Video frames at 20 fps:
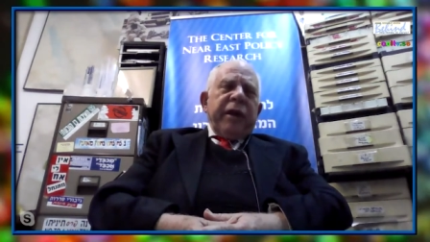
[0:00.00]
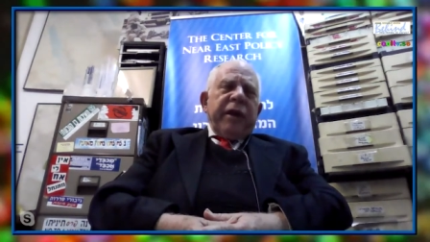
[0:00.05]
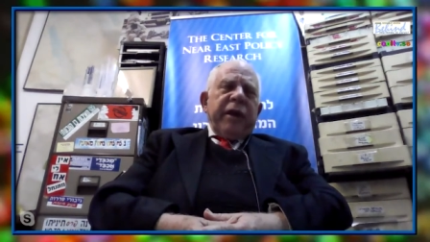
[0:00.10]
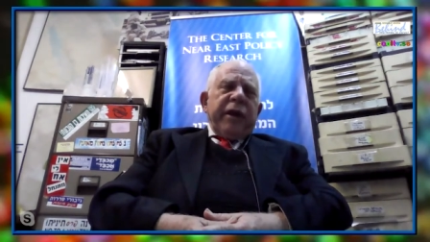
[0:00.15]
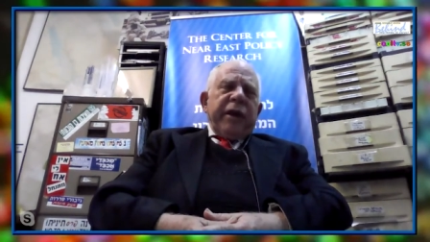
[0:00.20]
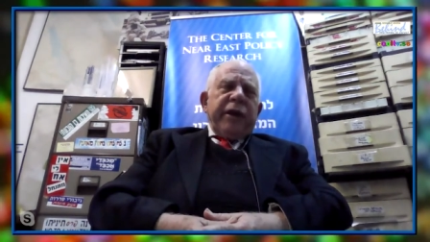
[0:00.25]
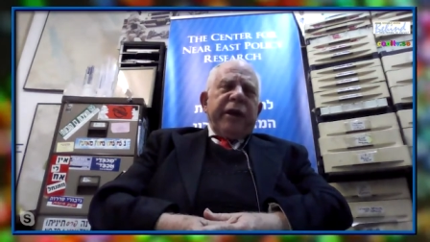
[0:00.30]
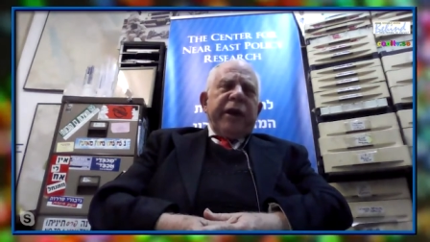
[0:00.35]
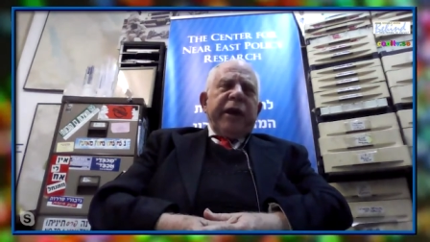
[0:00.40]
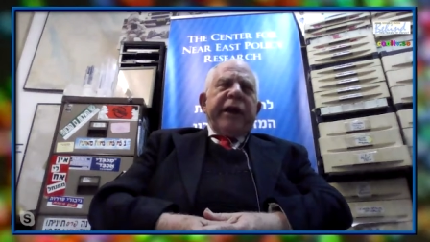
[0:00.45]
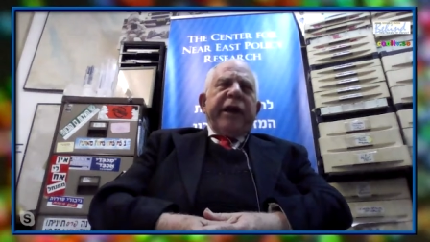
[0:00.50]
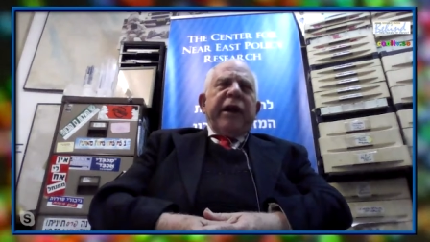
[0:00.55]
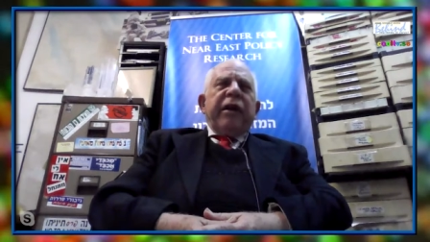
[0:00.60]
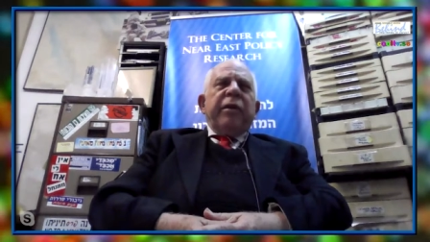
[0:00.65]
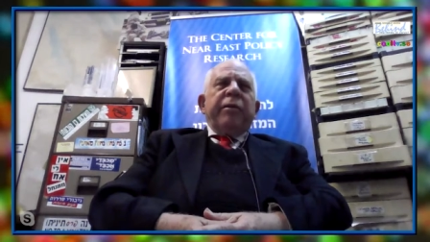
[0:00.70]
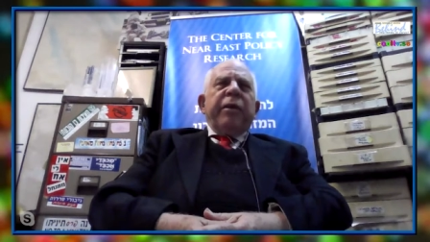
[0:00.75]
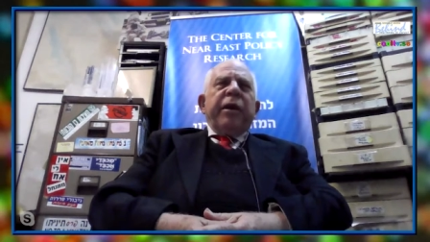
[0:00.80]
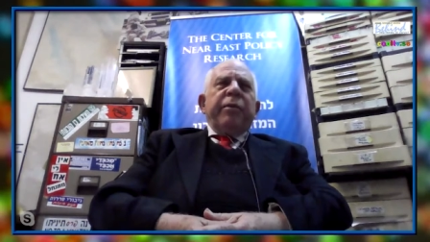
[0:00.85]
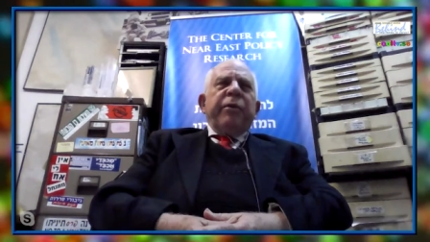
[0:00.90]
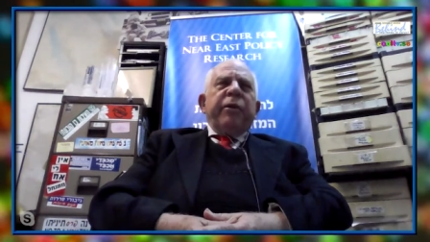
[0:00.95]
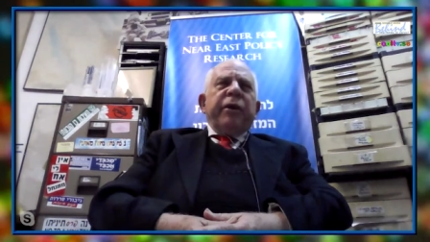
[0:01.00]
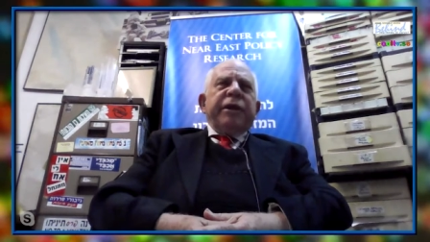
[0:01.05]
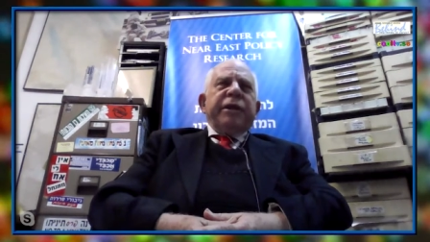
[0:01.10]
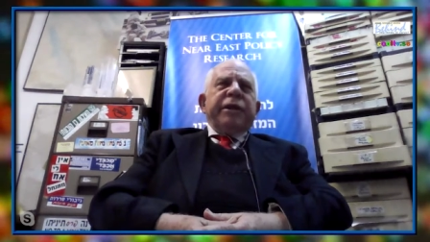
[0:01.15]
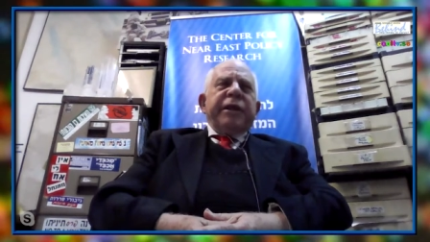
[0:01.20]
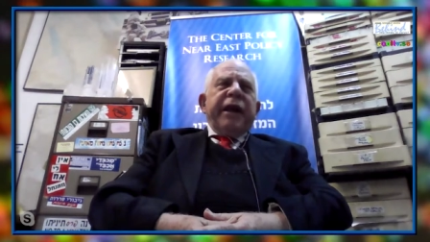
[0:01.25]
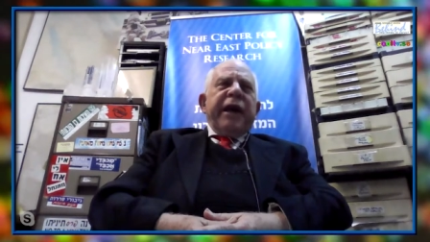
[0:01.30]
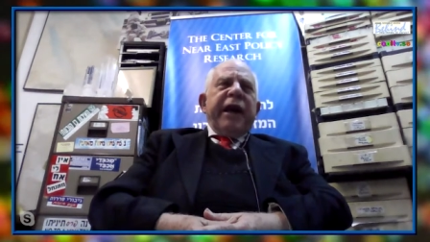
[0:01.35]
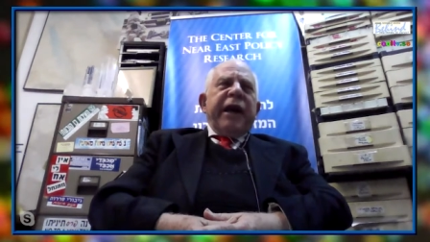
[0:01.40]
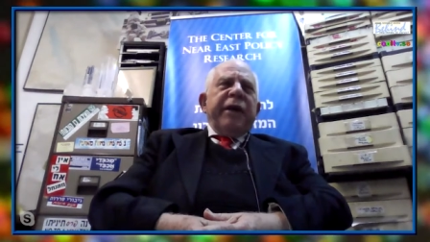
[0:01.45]
United Arab
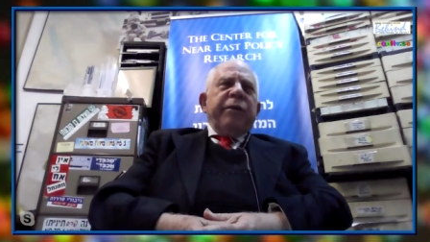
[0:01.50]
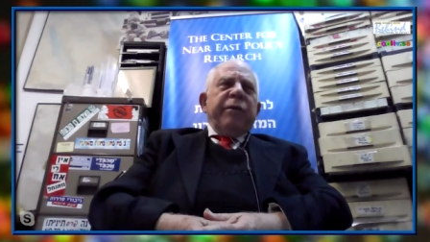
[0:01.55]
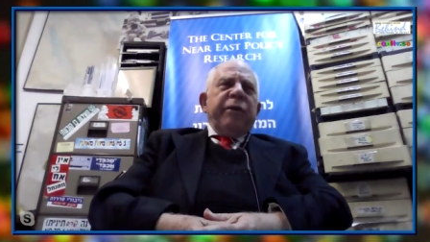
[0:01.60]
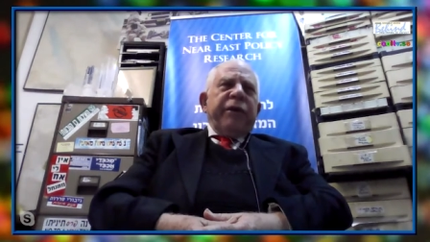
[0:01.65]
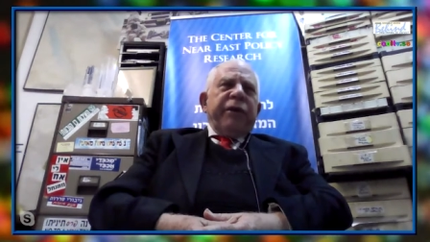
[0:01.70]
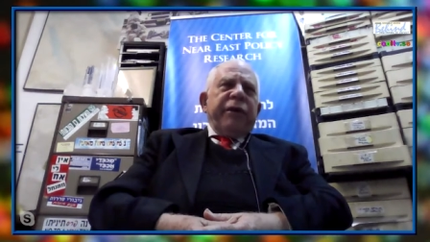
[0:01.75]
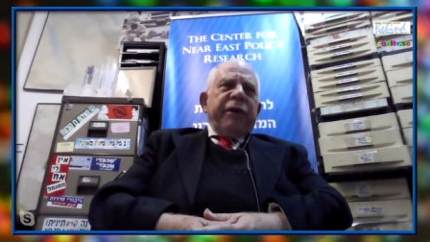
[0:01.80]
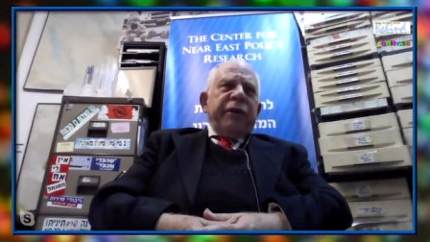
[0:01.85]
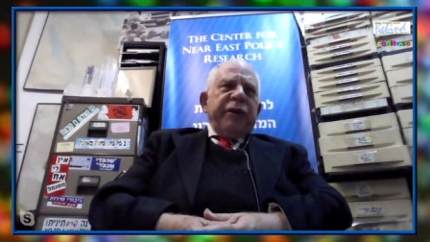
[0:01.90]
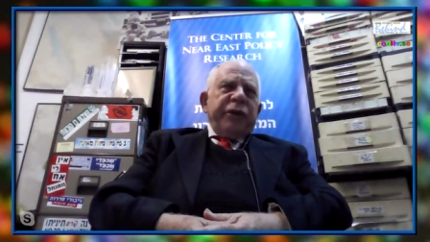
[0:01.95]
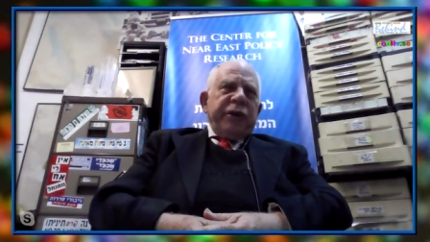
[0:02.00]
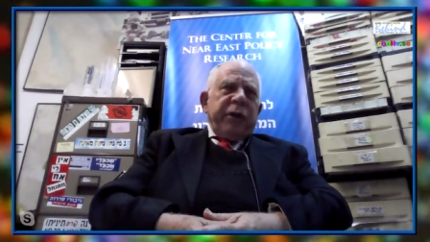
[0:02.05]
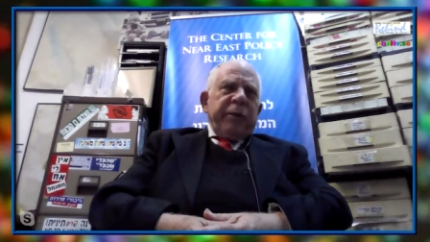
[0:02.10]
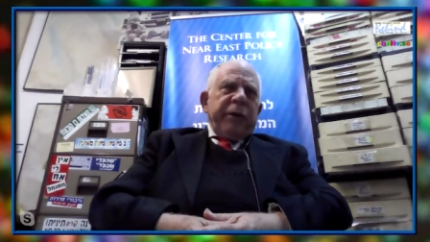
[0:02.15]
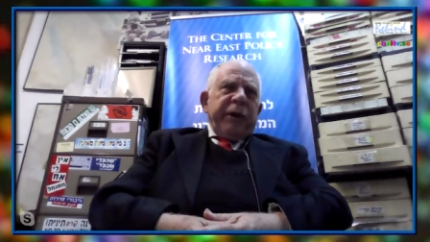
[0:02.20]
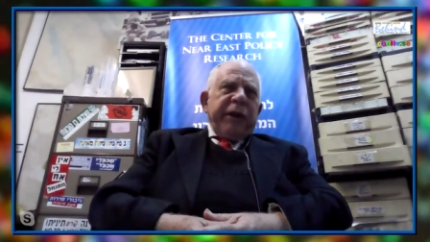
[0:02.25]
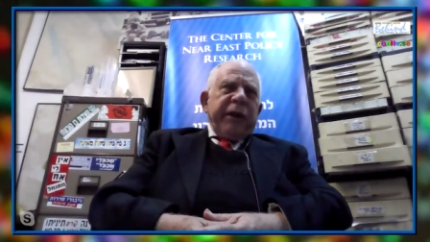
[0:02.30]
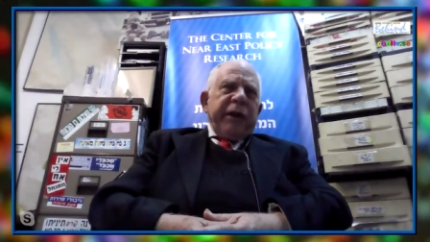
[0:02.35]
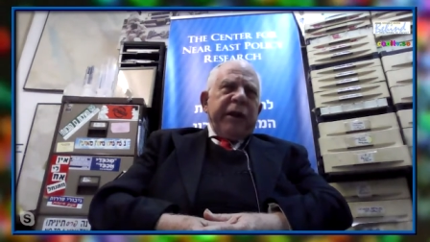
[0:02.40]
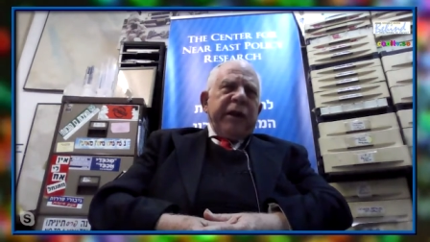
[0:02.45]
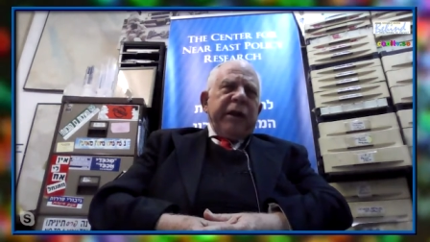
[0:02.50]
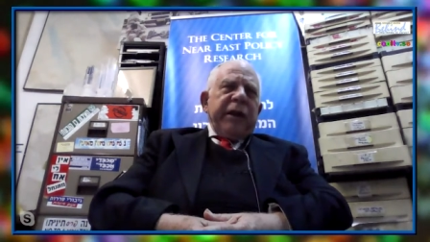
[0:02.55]
Emirates and with Germany.